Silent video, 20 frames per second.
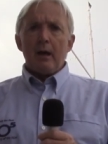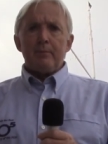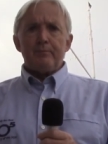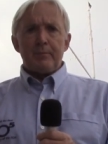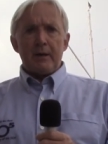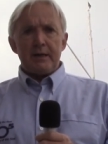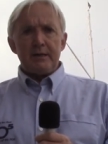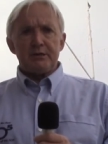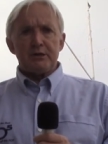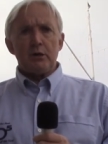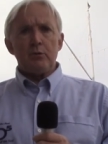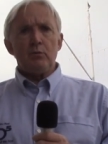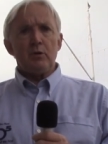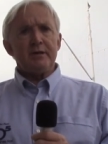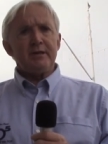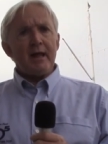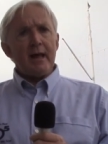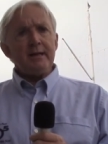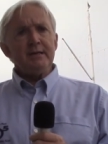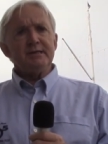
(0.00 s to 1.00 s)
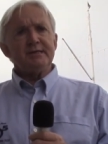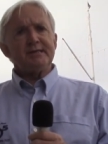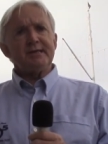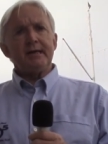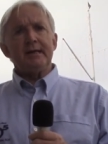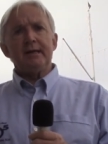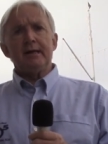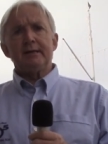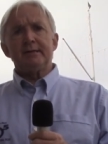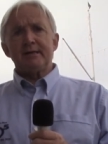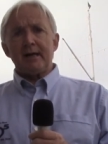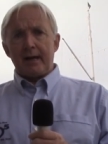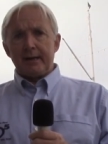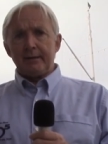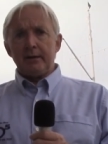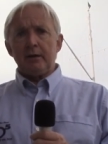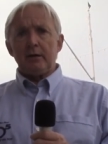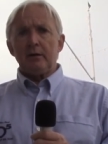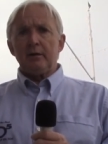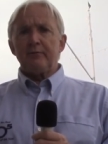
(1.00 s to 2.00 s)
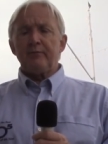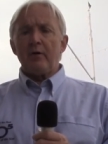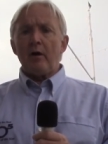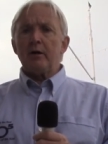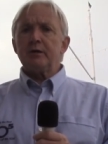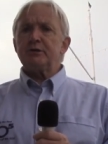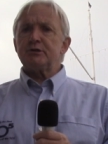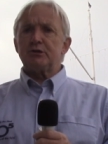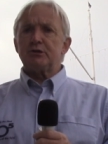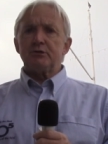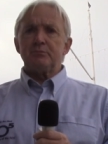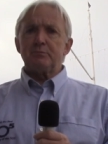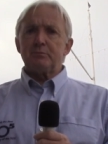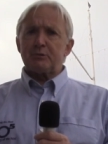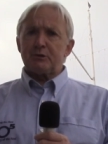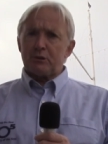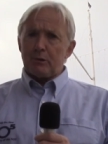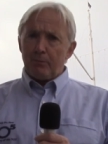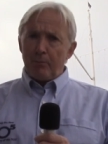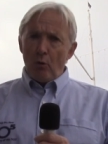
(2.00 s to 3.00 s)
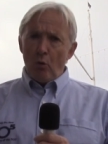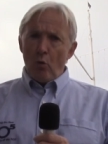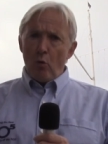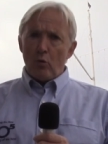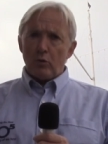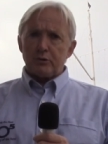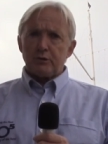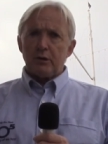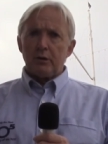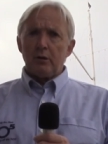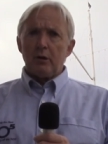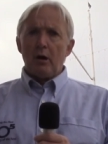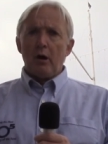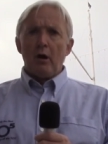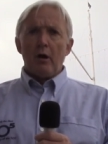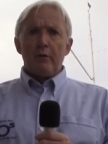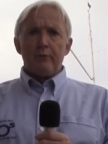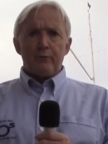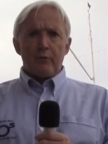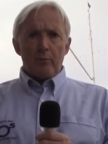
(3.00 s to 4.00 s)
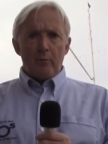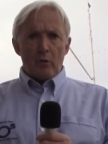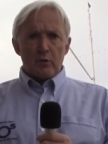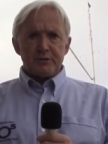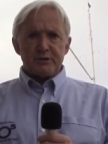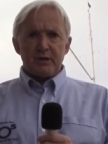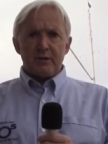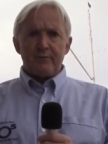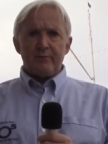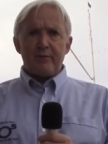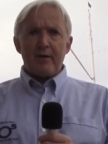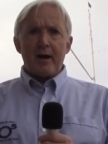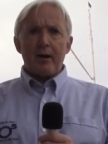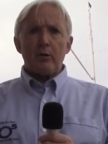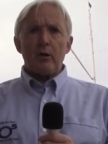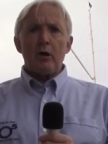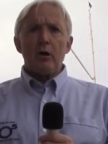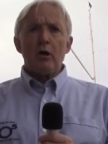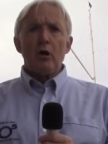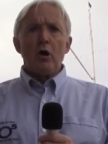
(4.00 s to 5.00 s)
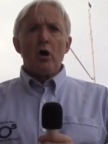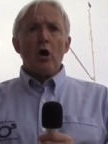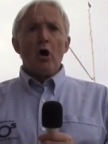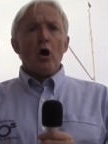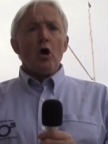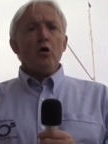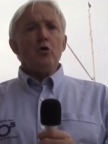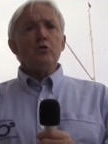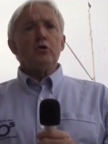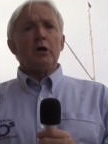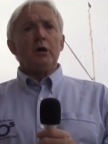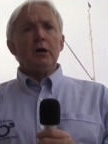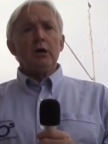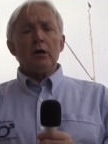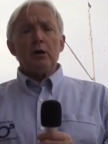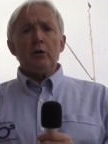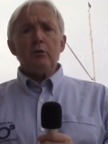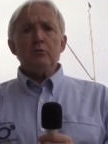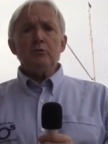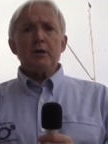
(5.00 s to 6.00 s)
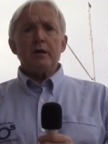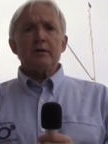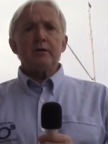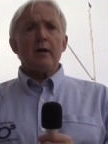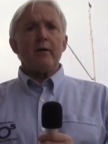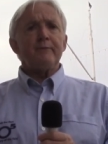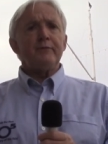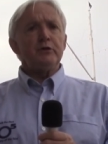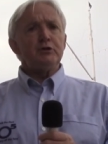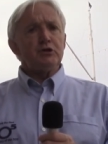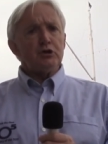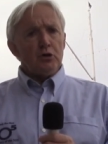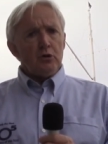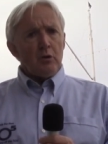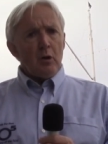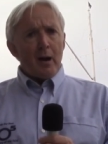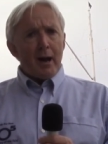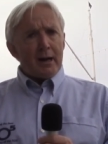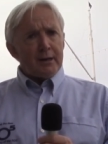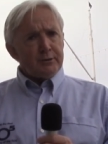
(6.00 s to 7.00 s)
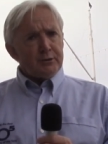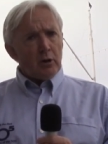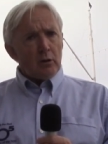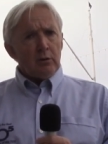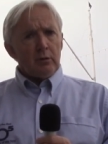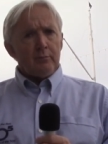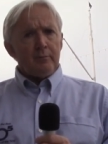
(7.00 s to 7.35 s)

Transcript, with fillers: Peter would then seek technical advice and support from Austin Farrar, who concluded that for two adult